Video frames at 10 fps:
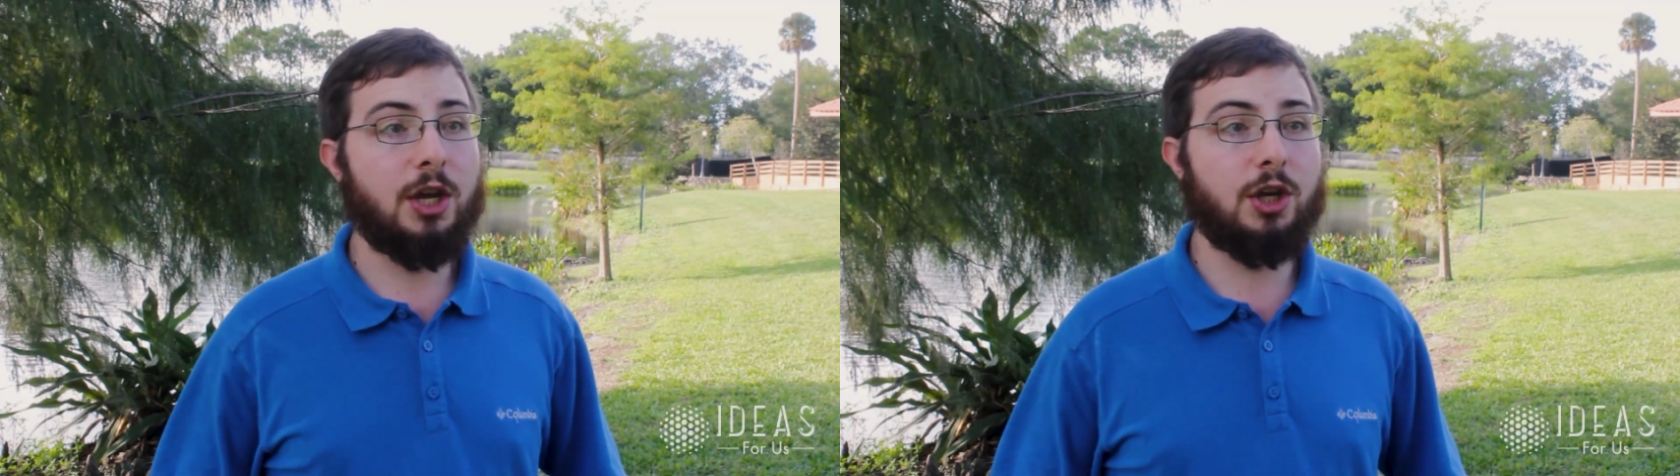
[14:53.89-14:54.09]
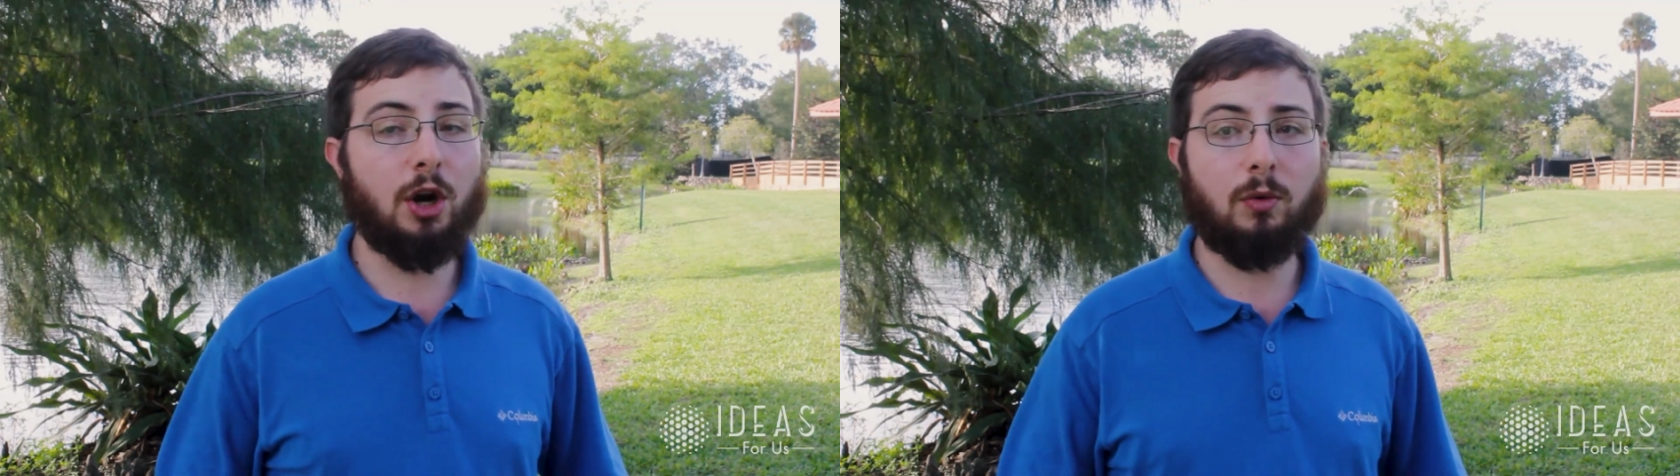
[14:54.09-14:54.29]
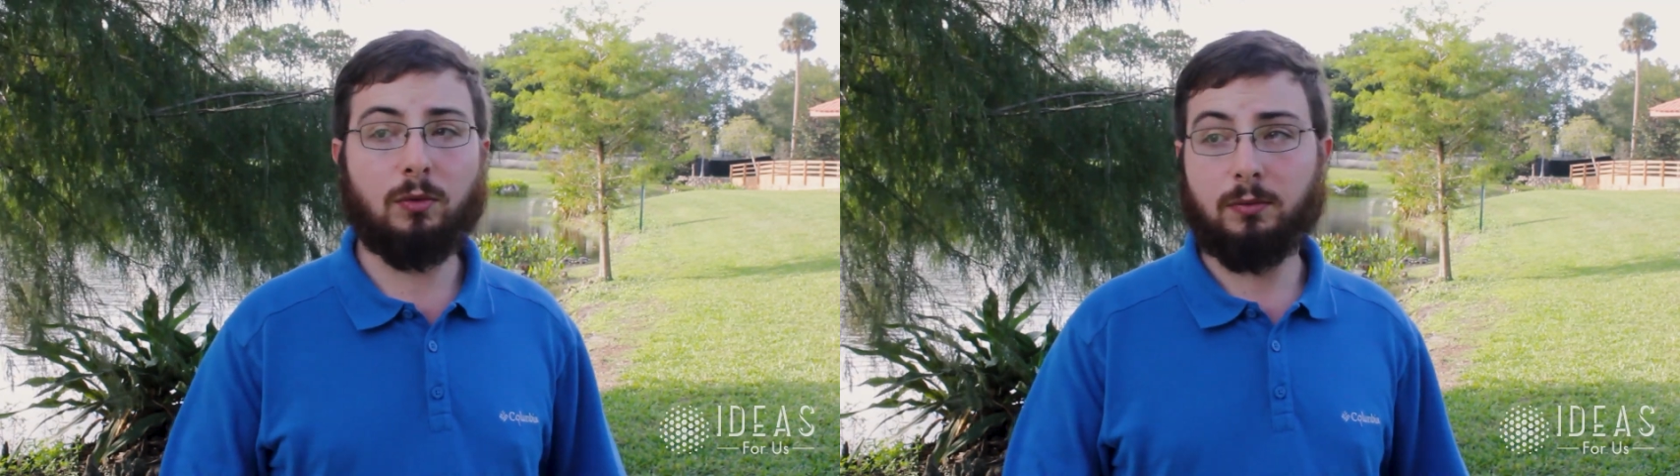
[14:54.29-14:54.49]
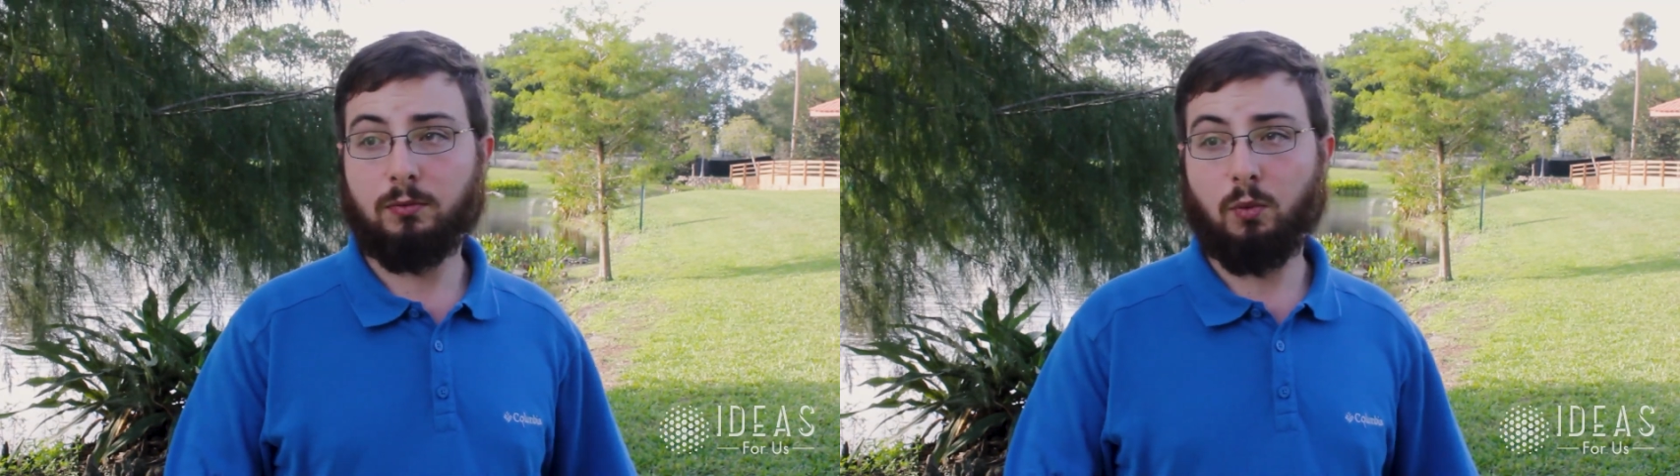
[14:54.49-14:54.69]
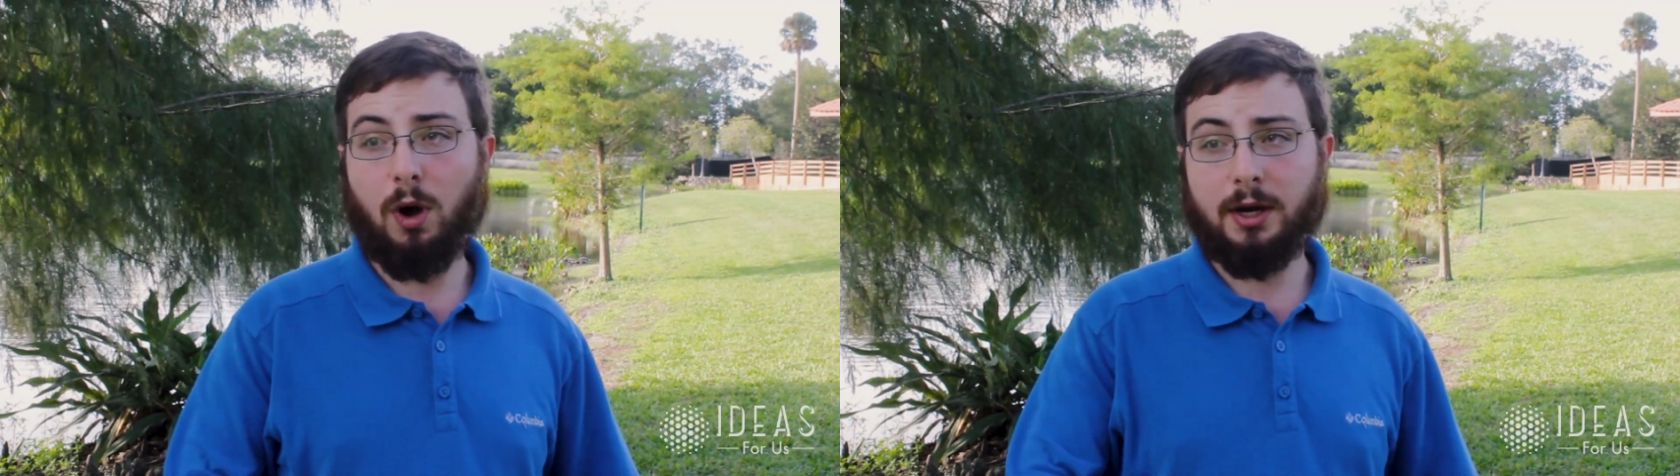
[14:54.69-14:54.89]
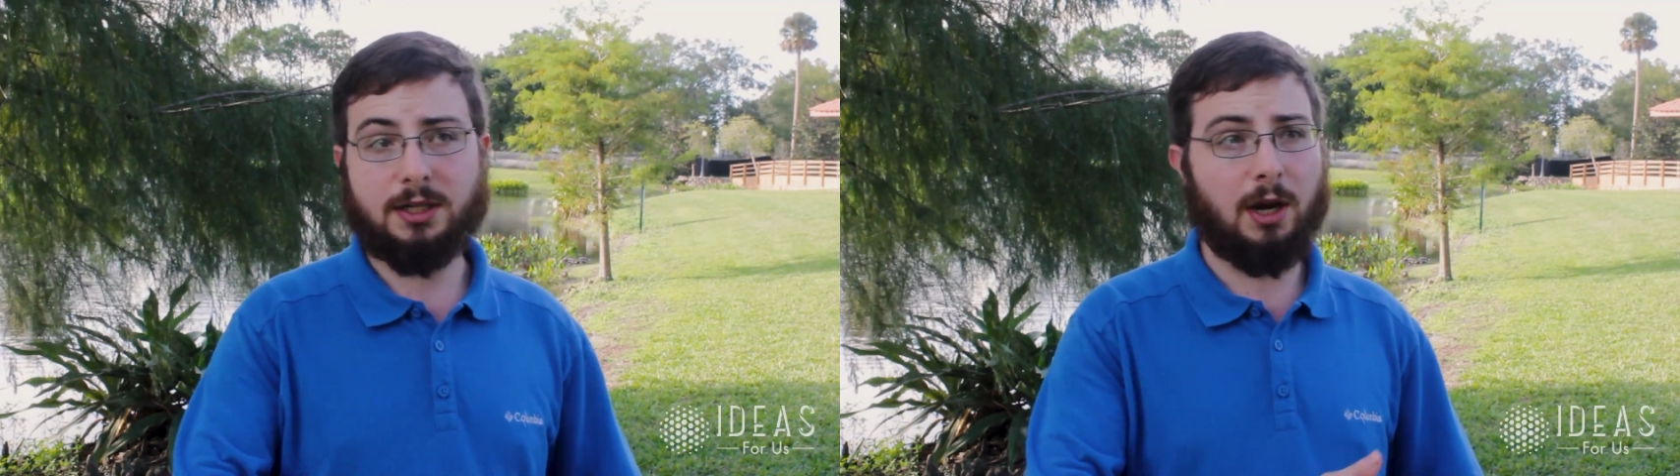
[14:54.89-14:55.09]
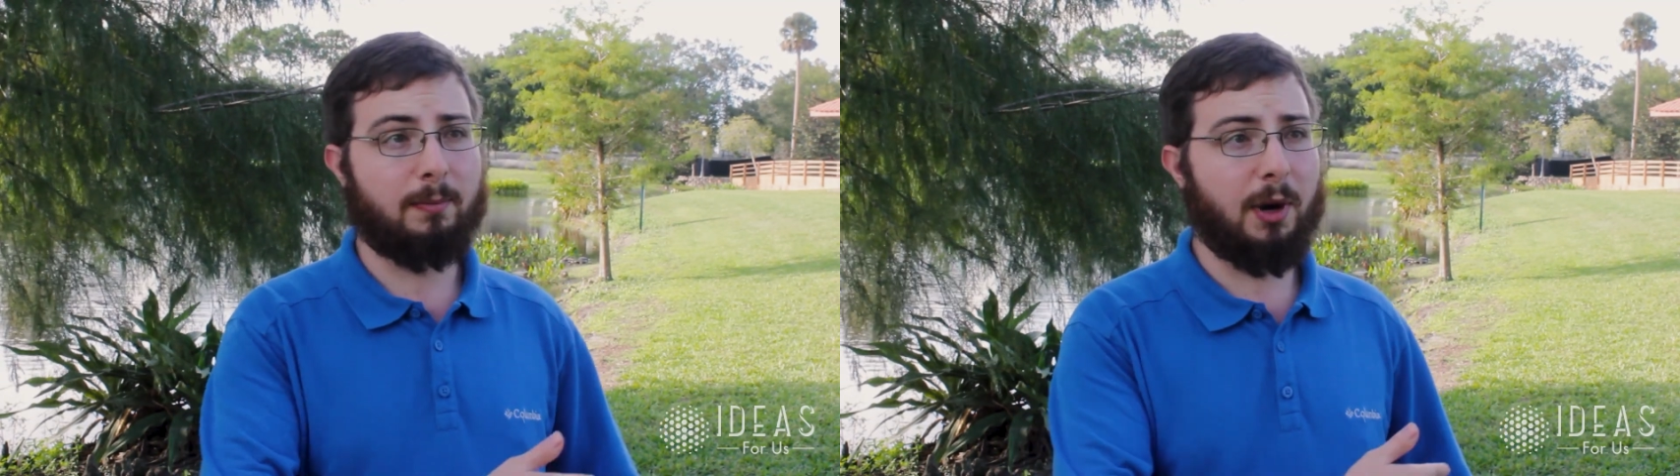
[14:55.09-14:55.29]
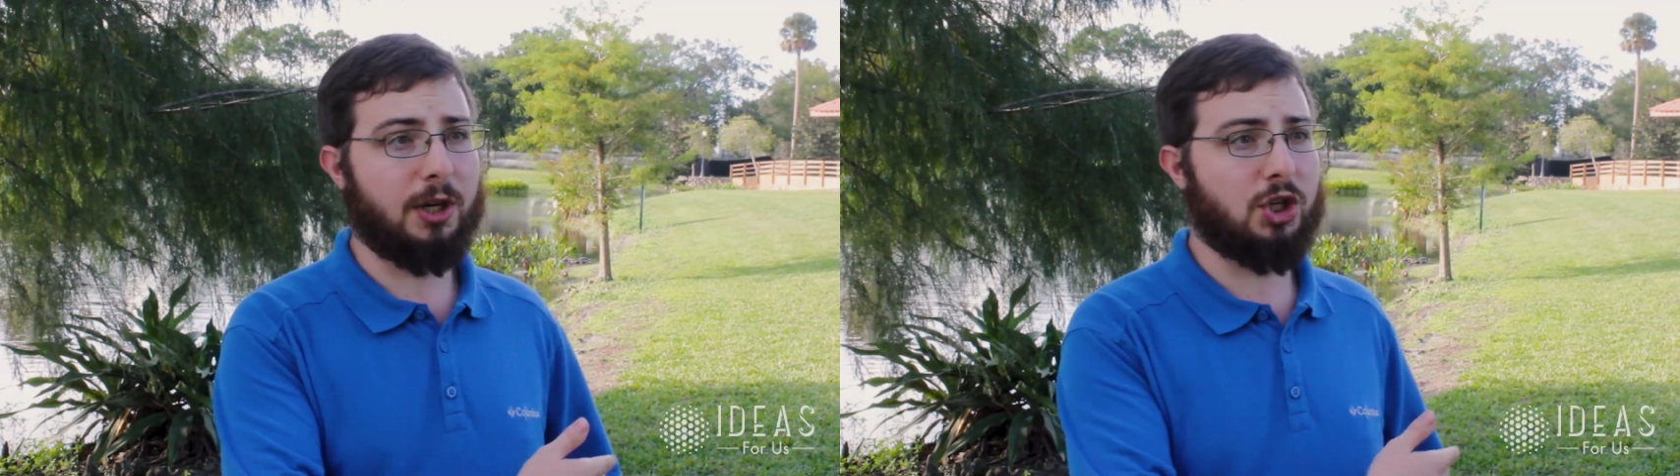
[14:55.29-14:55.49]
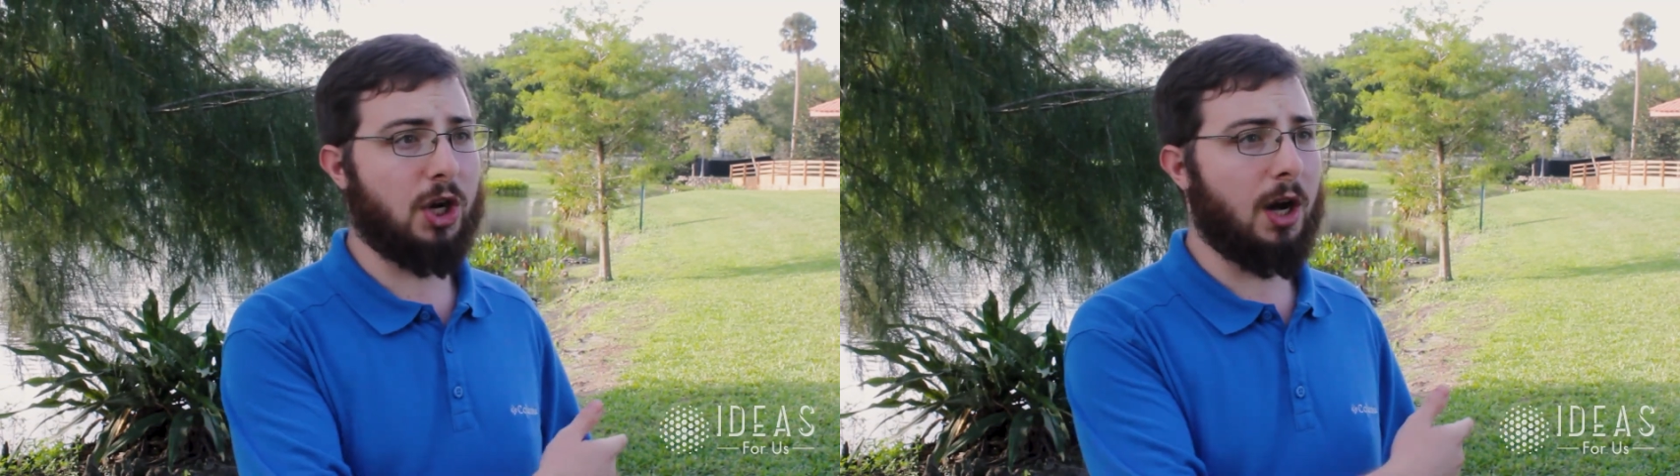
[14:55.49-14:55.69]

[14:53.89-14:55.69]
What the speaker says: You don't want a bunch